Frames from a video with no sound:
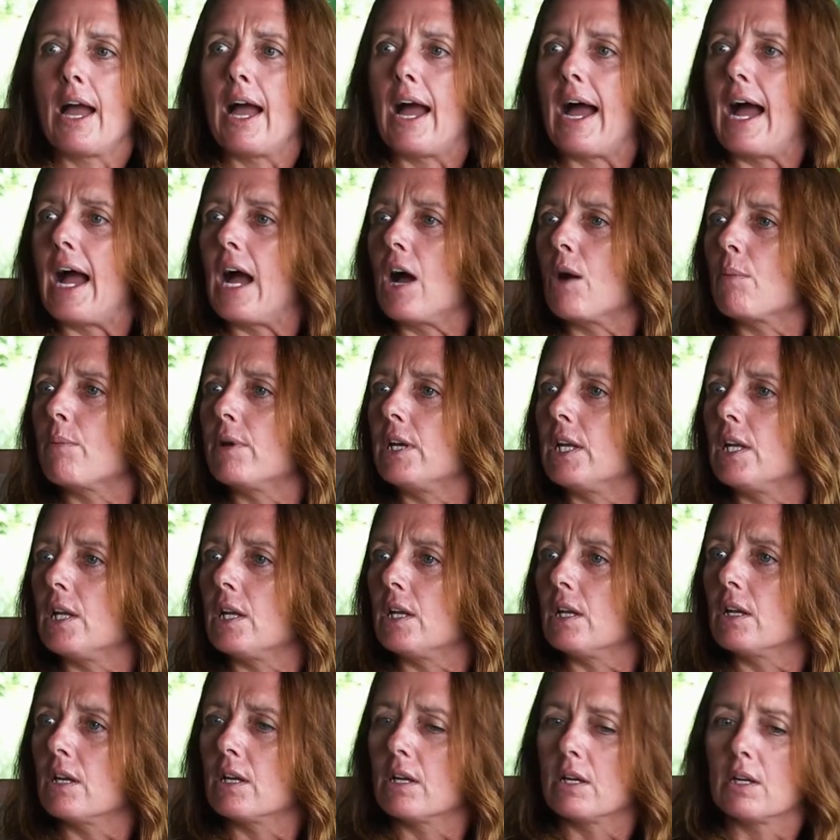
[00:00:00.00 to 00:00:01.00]
how
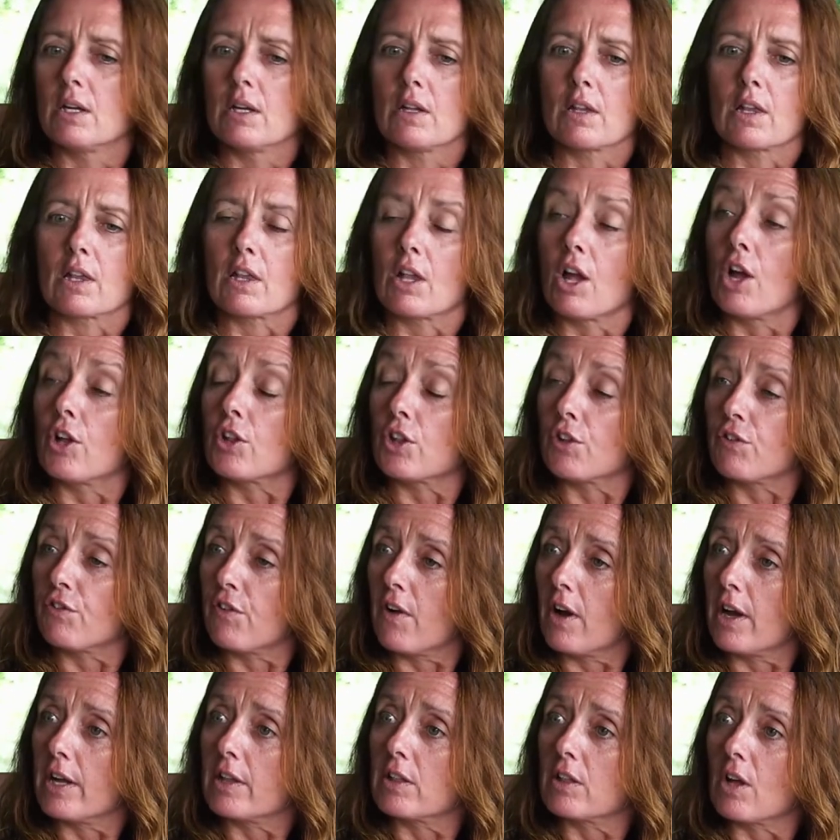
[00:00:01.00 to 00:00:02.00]
many
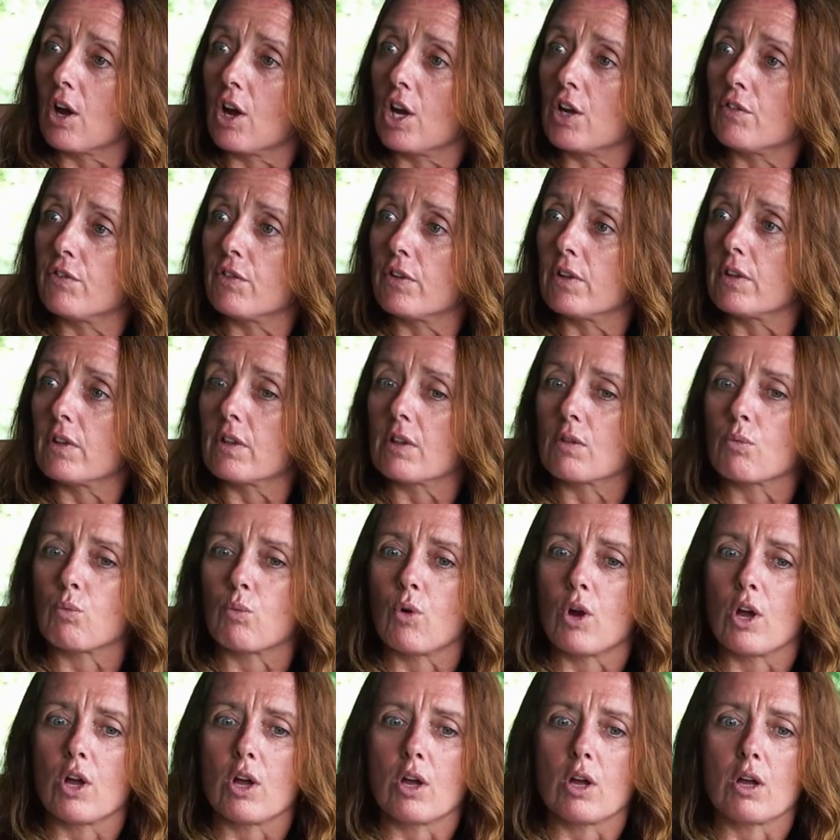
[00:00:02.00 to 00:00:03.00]
certified divers
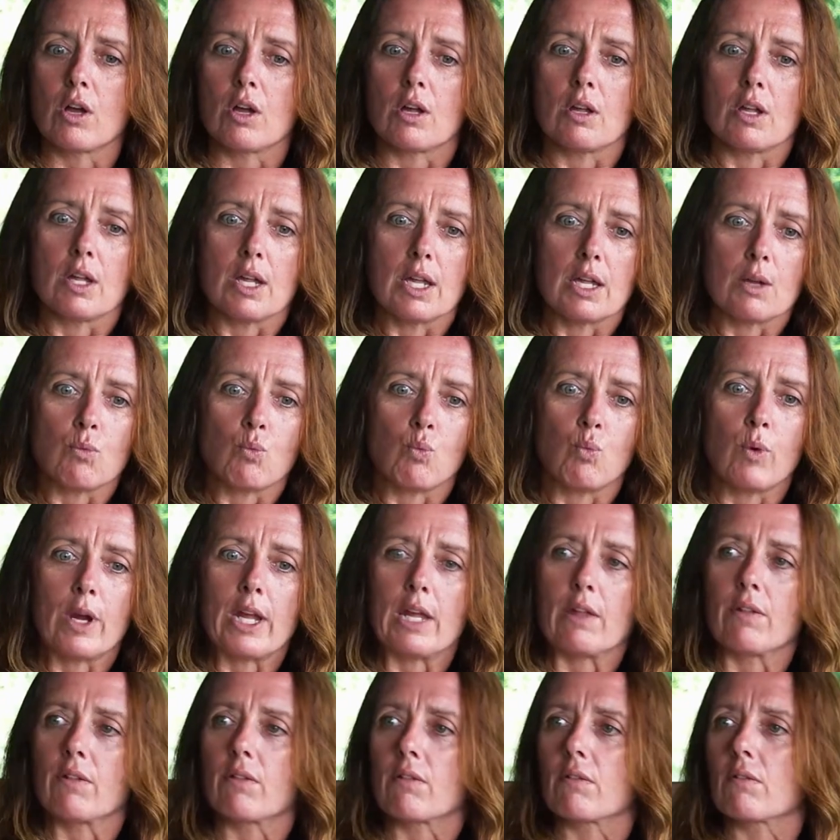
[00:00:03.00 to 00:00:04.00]
were
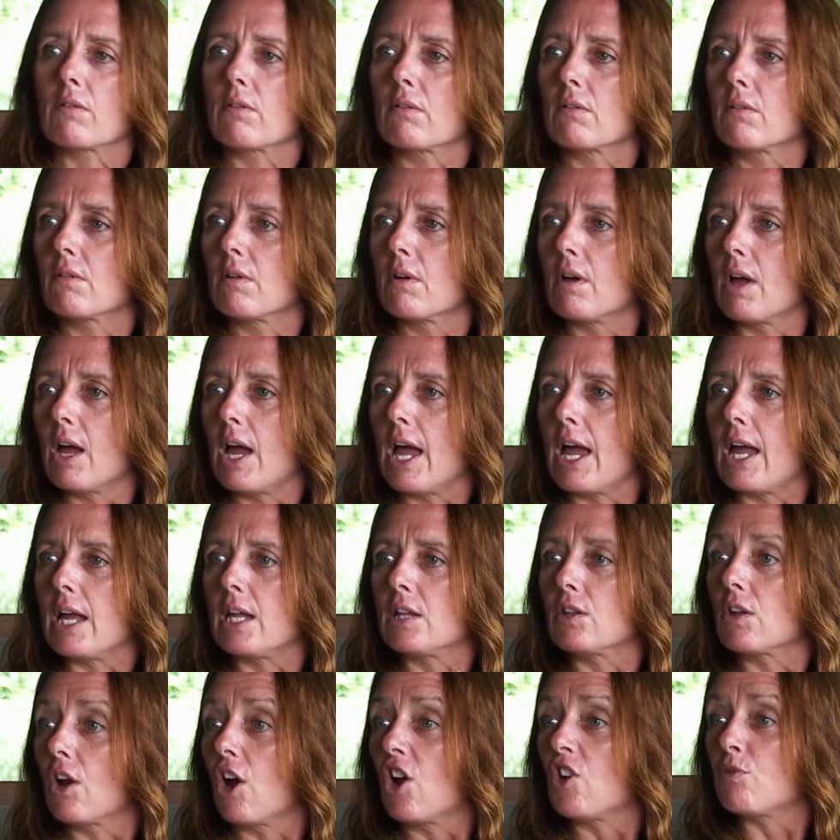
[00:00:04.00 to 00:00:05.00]
with
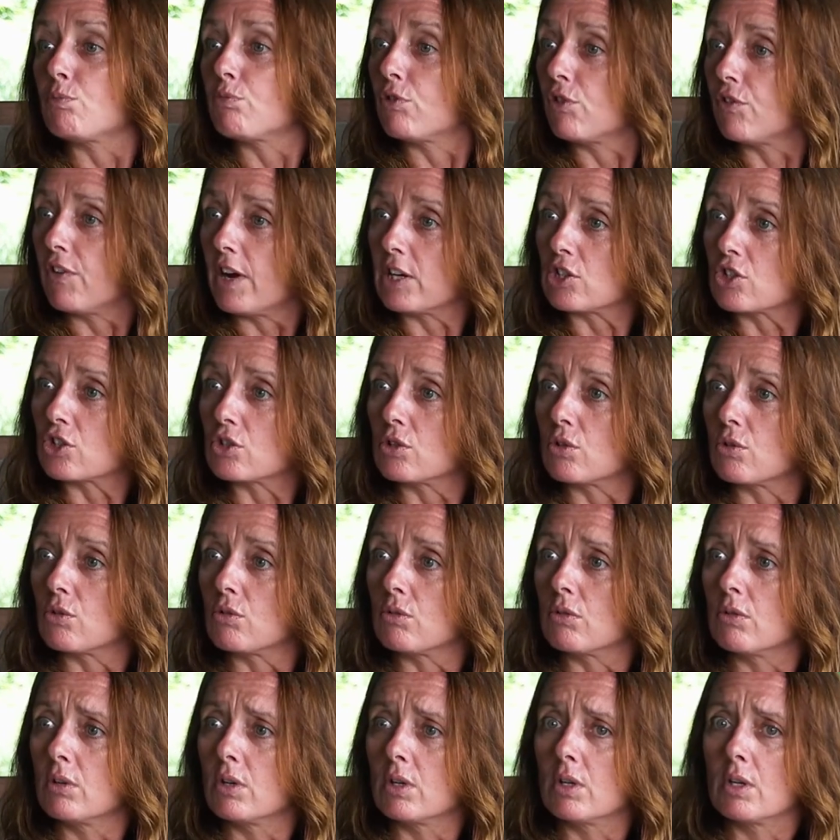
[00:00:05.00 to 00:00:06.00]
a dive
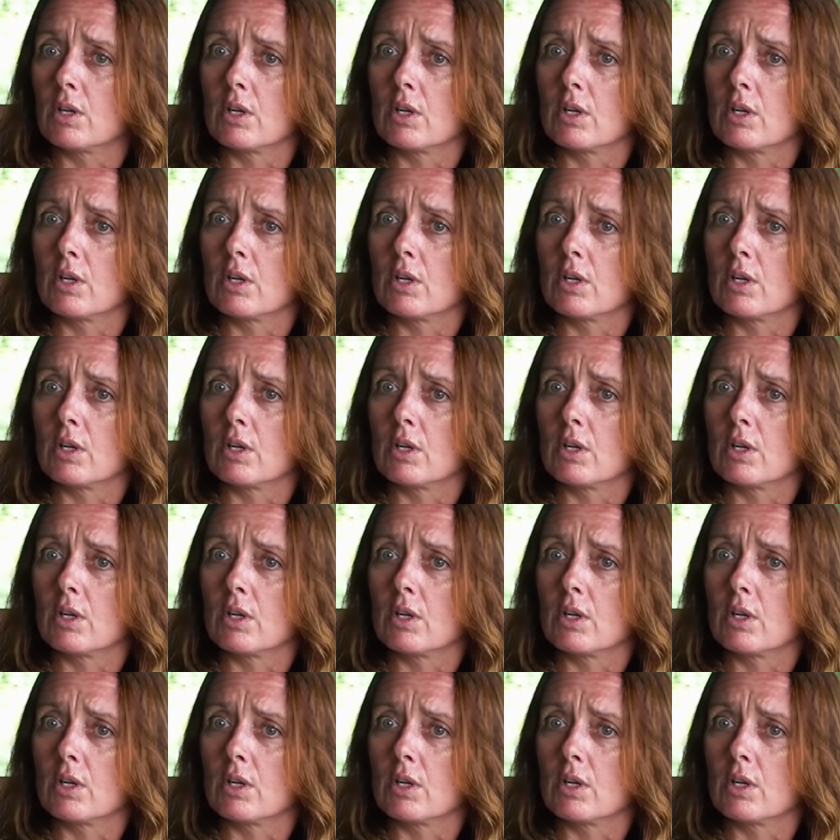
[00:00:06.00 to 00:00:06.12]
professional,